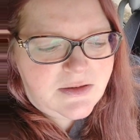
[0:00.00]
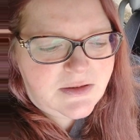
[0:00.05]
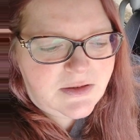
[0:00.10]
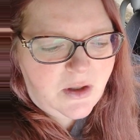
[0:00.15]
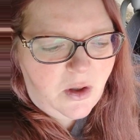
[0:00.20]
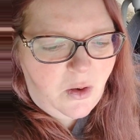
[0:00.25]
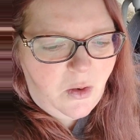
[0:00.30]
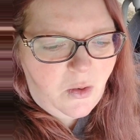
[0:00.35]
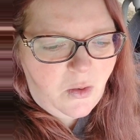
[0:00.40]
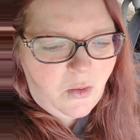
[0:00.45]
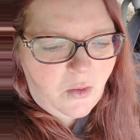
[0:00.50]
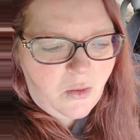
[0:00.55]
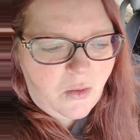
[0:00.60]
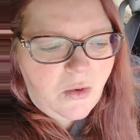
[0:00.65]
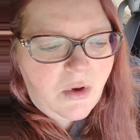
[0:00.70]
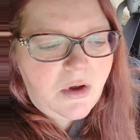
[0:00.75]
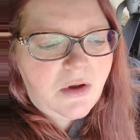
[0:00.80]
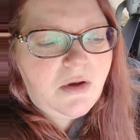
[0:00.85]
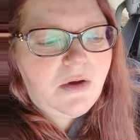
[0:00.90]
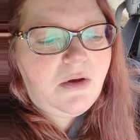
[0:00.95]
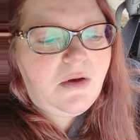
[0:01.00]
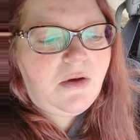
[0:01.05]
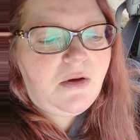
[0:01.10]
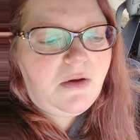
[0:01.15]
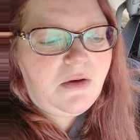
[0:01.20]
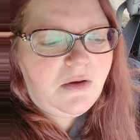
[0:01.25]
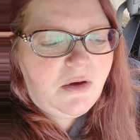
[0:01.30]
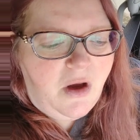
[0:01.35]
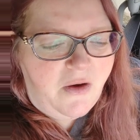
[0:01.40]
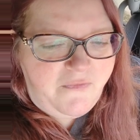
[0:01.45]
So
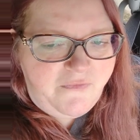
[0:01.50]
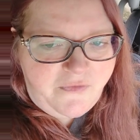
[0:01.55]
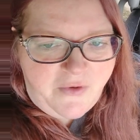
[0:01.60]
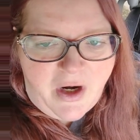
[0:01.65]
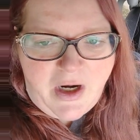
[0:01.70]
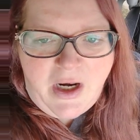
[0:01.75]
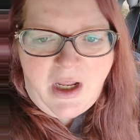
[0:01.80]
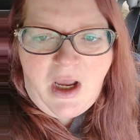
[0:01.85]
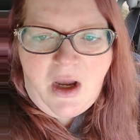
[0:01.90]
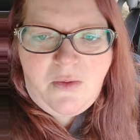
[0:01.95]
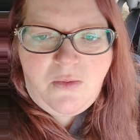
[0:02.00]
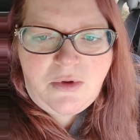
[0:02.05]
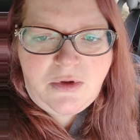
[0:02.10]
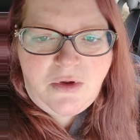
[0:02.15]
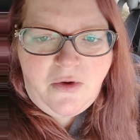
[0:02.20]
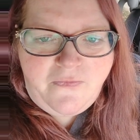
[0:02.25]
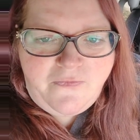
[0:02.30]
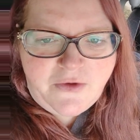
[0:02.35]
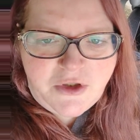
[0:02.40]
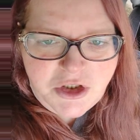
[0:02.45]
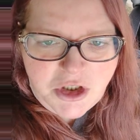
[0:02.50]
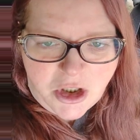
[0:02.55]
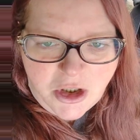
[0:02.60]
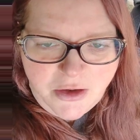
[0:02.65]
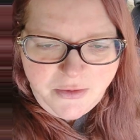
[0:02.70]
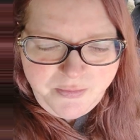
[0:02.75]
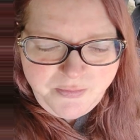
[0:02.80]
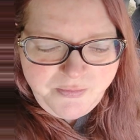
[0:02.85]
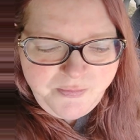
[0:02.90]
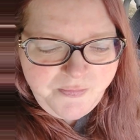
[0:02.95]
come Friday, I will know for
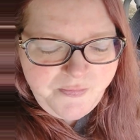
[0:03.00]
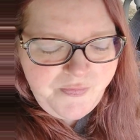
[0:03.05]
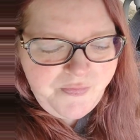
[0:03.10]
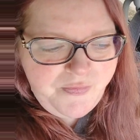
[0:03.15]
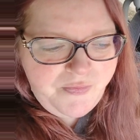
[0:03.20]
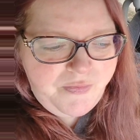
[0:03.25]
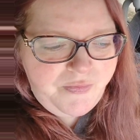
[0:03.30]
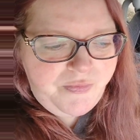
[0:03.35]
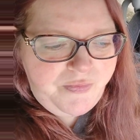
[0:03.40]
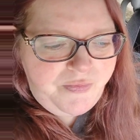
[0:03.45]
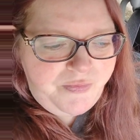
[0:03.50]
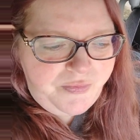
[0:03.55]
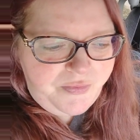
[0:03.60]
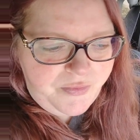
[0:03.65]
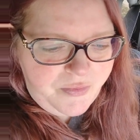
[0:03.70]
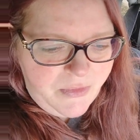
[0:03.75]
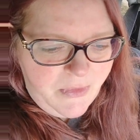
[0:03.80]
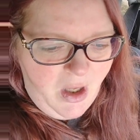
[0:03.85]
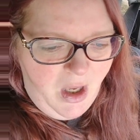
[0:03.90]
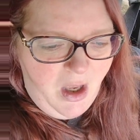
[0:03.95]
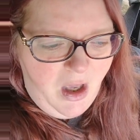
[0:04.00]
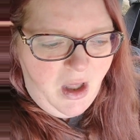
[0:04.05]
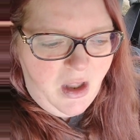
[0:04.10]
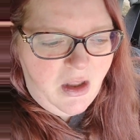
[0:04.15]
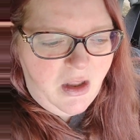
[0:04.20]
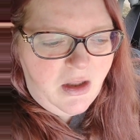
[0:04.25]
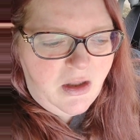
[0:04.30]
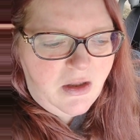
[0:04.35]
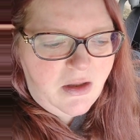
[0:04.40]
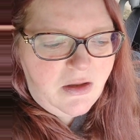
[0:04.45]
sure.
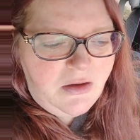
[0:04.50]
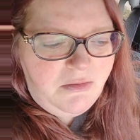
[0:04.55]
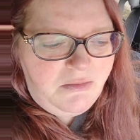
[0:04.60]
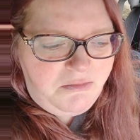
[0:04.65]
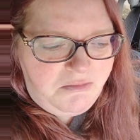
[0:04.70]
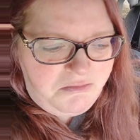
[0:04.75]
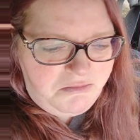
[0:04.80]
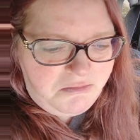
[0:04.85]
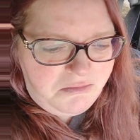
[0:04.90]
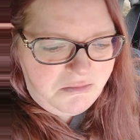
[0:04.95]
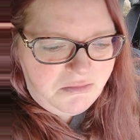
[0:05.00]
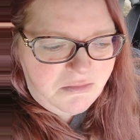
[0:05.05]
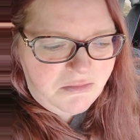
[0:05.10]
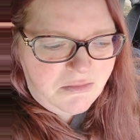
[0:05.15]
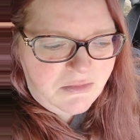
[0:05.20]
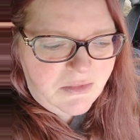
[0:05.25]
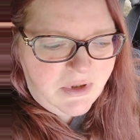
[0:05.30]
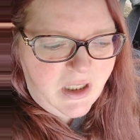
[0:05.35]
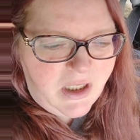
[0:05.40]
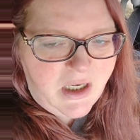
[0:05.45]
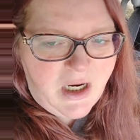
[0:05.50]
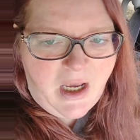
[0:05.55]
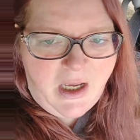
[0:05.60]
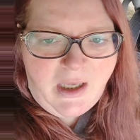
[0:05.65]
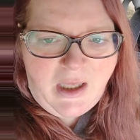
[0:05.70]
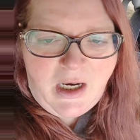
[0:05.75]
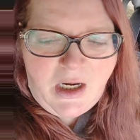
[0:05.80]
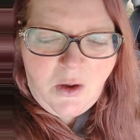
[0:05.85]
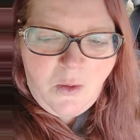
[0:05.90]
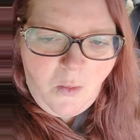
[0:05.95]
I
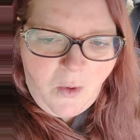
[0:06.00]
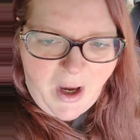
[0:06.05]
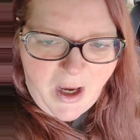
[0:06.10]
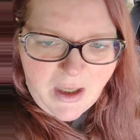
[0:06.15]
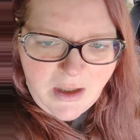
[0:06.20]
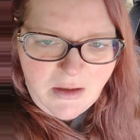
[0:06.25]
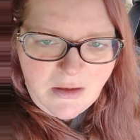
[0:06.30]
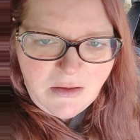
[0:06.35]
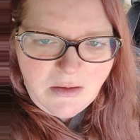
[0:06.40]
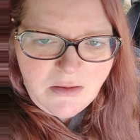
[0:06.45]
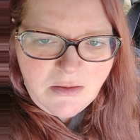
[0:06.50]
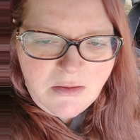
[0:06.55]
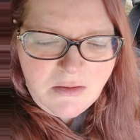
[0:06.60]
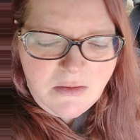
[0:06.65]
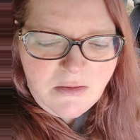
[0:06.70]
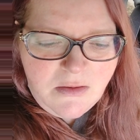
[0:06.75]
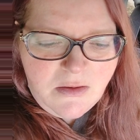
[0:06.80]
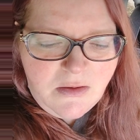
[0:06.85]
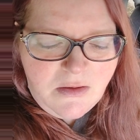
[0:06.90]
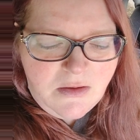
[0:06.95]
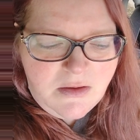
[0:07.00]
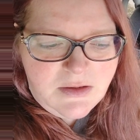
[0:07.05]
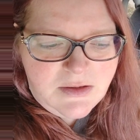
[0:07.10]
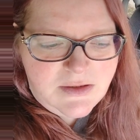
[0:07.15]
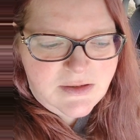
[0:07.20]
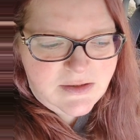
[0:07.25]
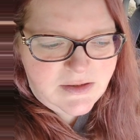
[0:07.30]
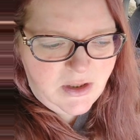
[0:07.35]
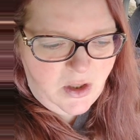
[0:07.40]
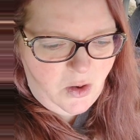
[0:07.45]
cannot get it wet,
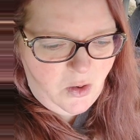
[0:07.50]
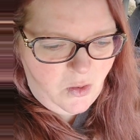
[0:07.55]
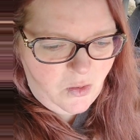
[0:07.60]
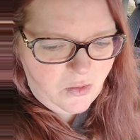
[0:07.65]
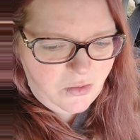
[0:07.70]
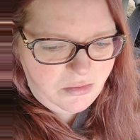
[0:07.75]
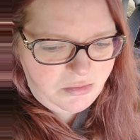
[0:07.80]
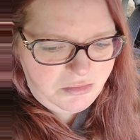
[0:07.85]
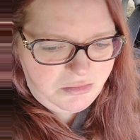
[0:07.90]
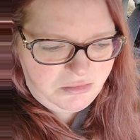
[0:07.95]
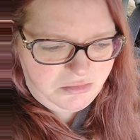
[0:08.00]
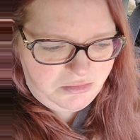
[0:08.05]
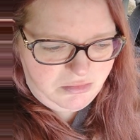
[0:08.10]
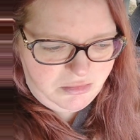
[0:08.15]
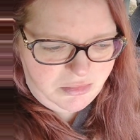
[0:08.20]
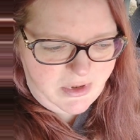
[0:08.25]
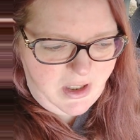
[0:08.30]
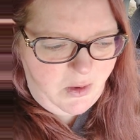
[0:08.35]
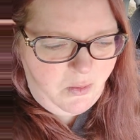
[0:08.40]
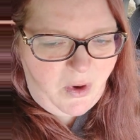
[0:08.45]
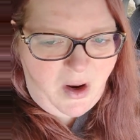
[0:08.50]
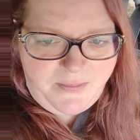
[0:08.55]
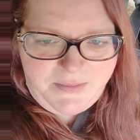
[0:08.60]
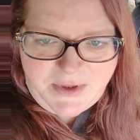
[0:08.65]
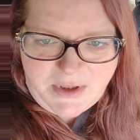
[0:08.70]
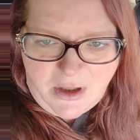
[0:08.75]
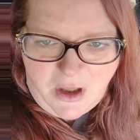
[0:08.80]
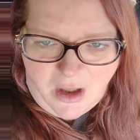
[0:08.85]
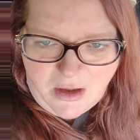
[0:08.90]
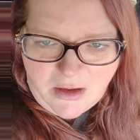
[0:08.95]
so they
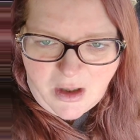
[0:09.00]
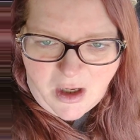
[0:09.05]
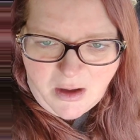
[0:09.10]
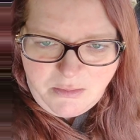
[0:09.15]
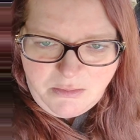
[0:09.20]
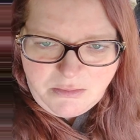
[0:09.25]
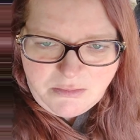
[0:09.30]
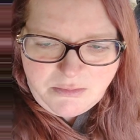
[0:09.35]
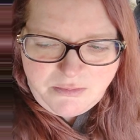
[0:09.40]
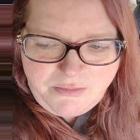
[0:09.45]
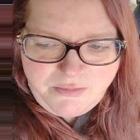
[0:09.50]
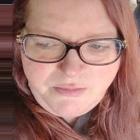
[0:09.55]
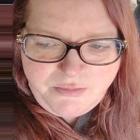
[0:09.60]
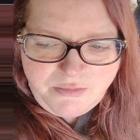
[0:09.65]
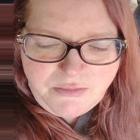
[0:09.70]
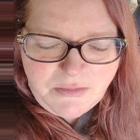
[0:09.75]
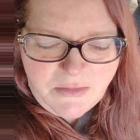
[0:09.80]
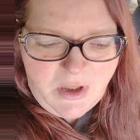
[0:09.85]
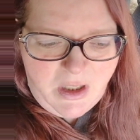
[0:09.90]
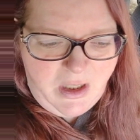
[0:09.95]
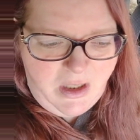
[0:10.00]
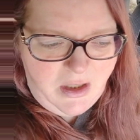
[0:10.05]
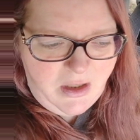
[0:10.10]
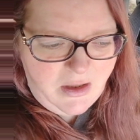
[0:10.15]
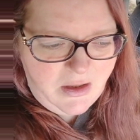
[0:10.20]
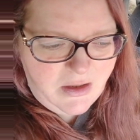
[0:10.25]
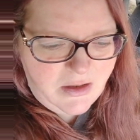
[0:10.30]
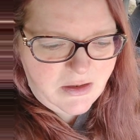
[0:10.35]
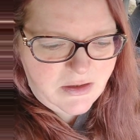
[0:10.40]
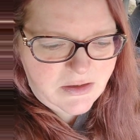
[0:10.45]
wrapped it all up,
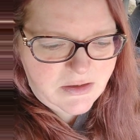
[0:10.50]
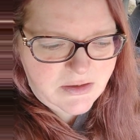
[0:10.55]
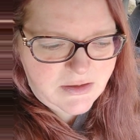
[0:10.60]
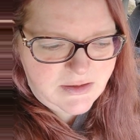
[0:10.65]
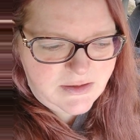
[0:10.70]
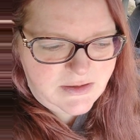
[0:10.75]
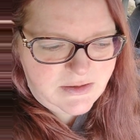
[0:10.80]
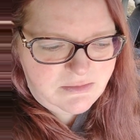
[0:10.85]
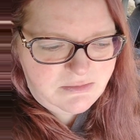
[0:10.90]
and